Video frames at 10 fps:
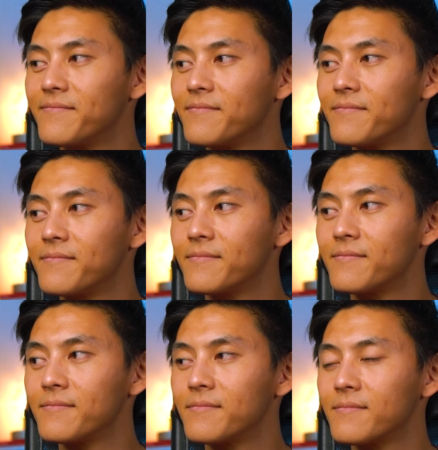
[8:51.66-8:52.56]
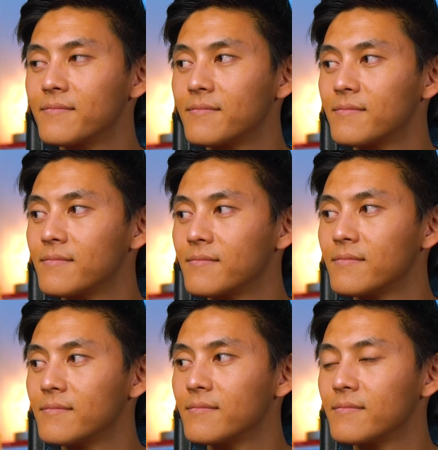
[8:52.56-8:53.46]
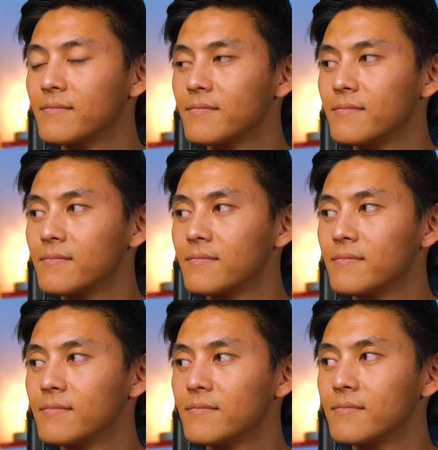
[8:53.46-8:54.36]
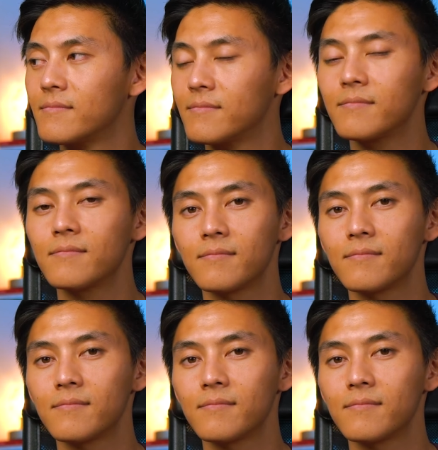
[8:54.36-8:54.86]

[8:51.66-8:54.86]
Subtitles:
(silent)